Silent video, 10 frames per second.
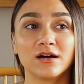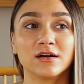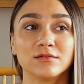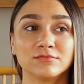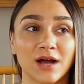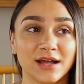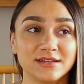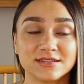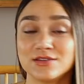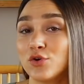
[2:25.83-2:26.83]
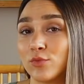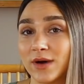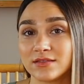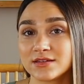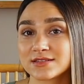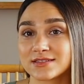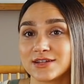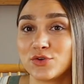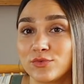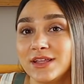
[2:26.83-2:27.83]
I didn't know about this because
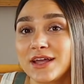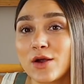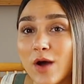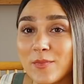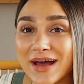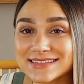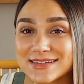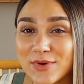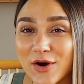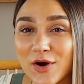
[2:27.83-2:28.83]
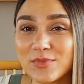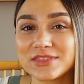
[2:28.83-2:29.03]
I don't really care about basketball,